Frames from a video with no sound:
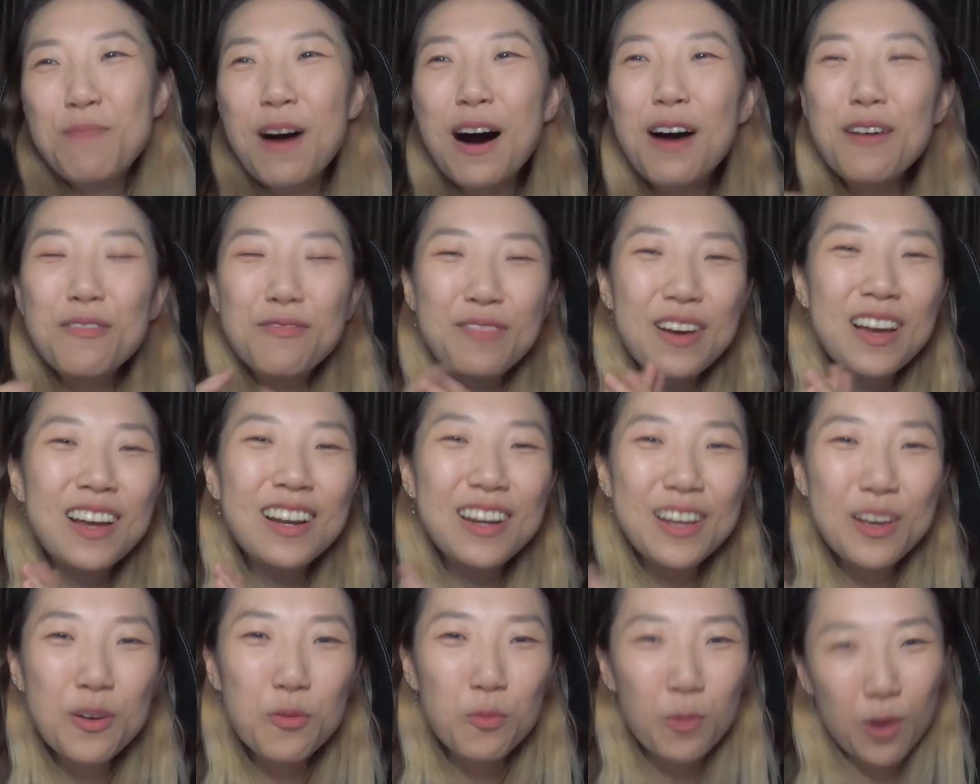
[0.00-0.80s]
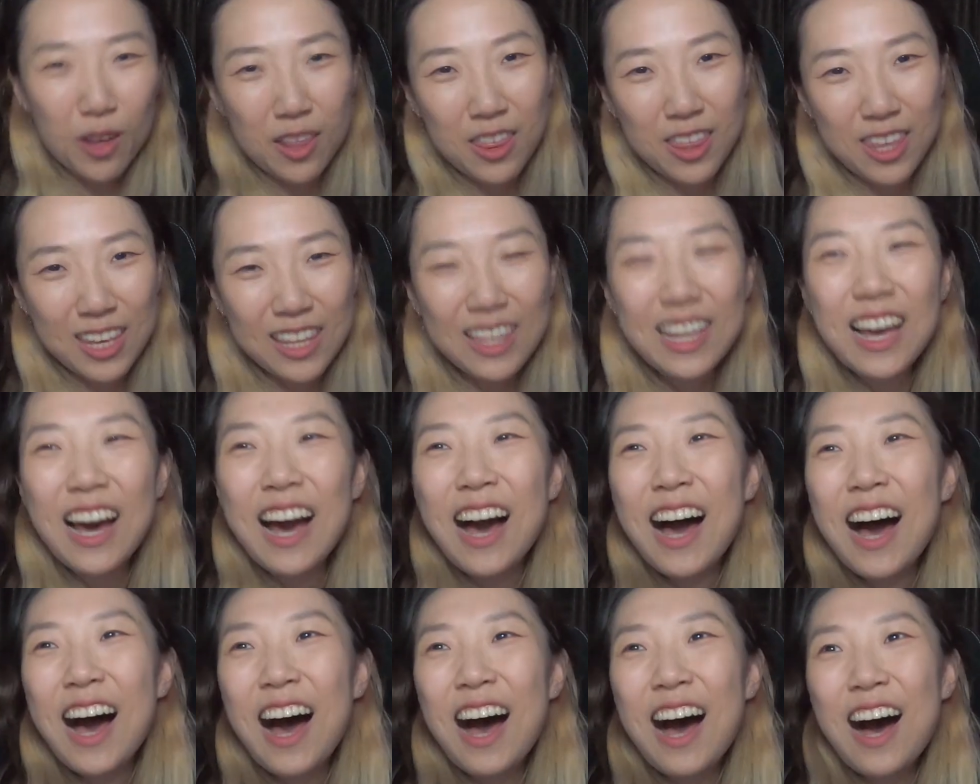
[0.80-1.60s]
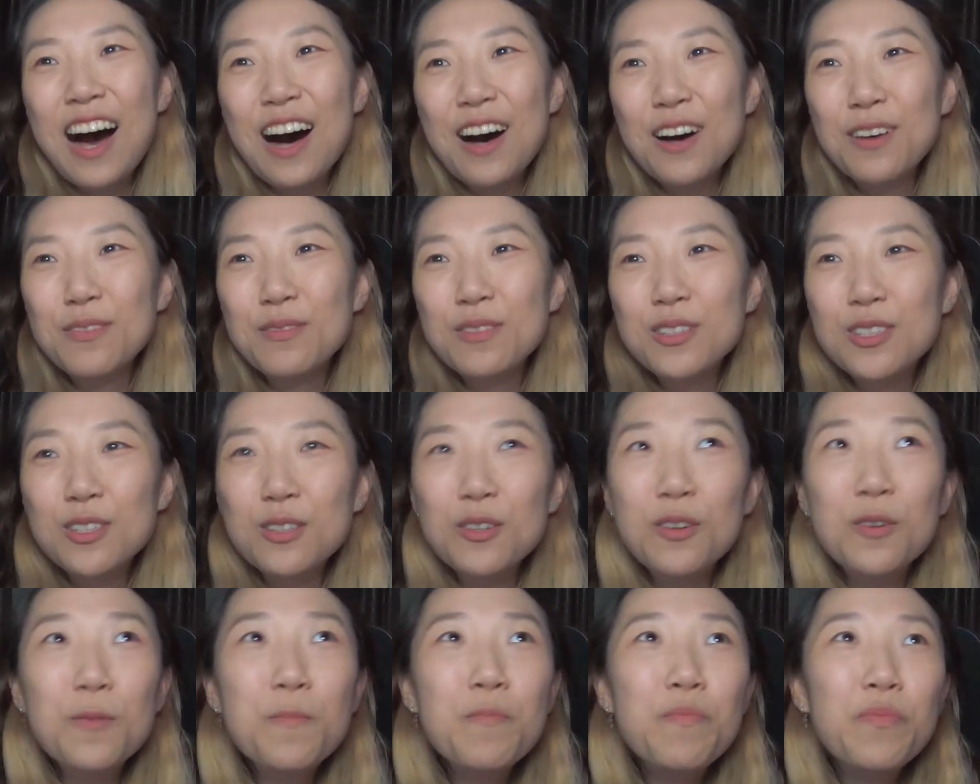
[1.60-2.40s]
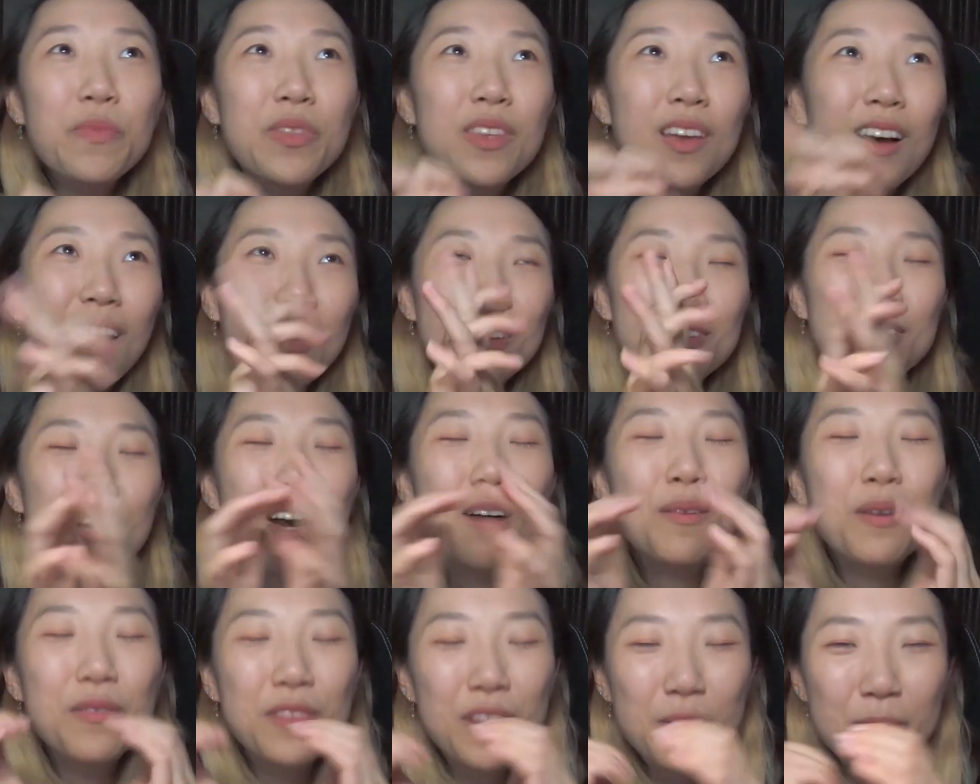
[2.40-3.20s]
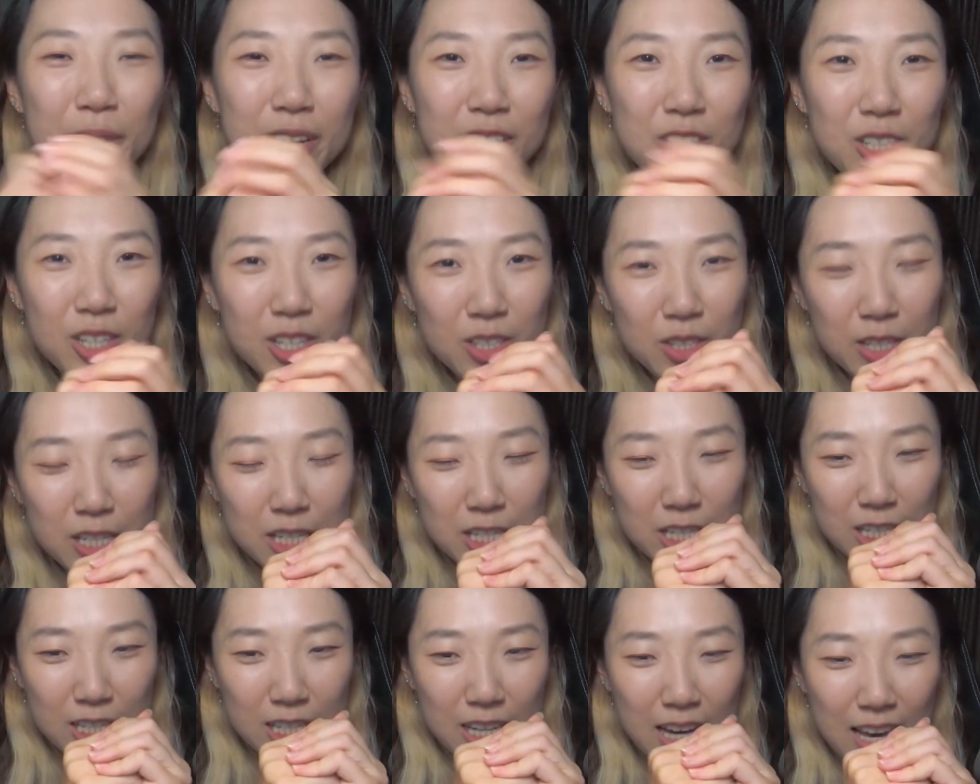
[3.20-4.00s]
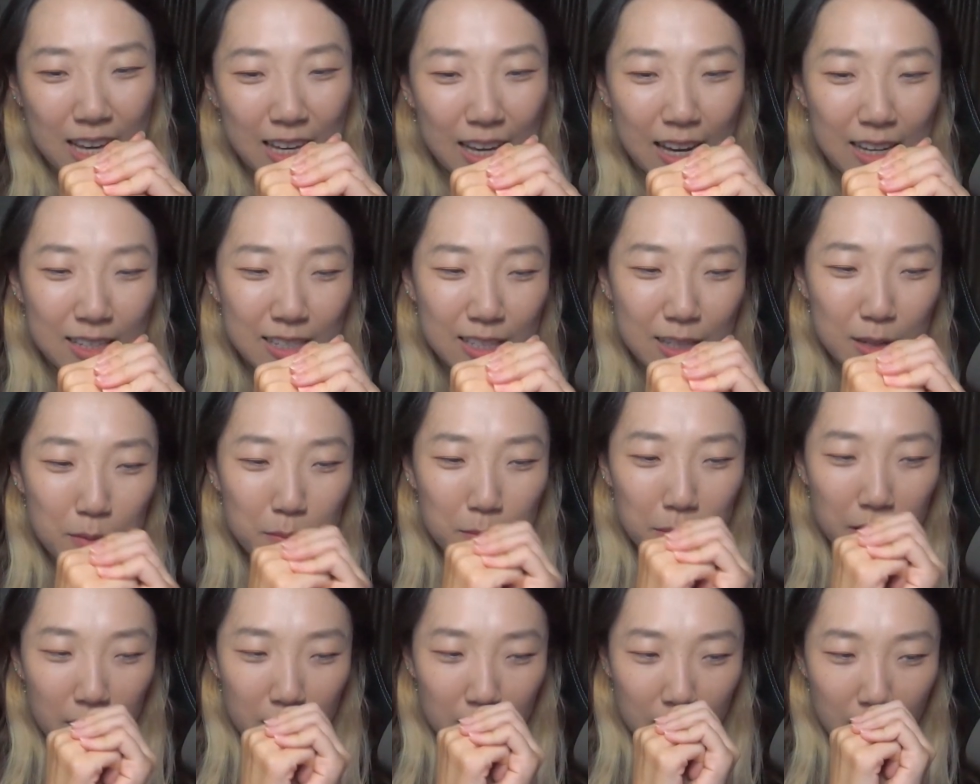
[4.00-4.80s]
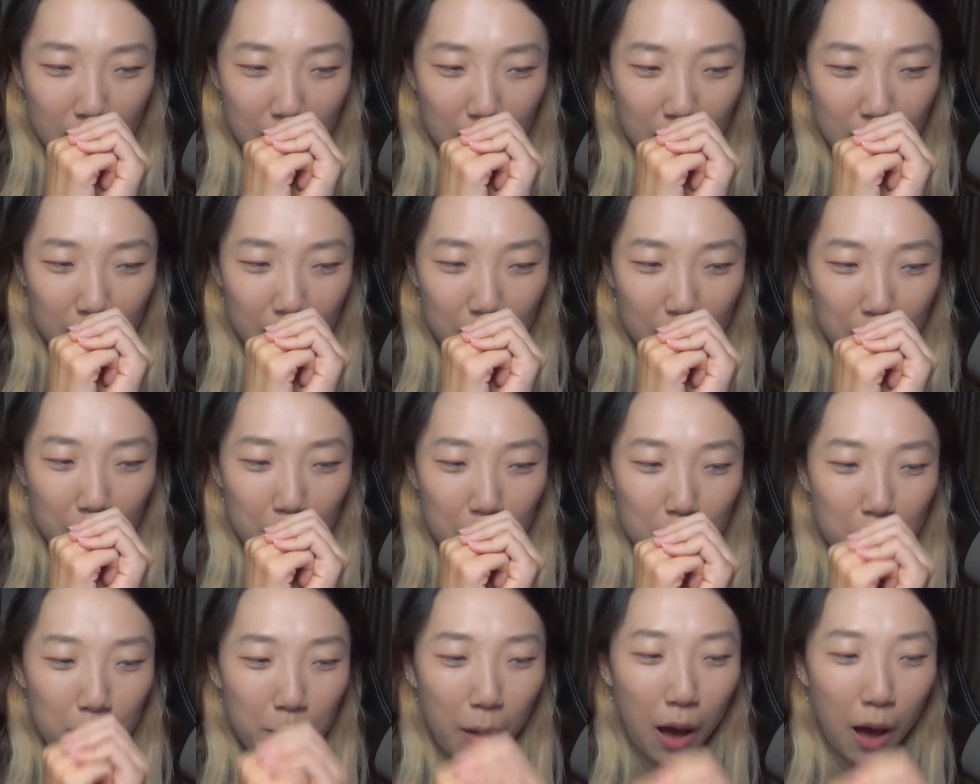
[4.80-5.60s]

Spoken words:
Perfectly worth it. So on top of the matrix switcher, I custom made a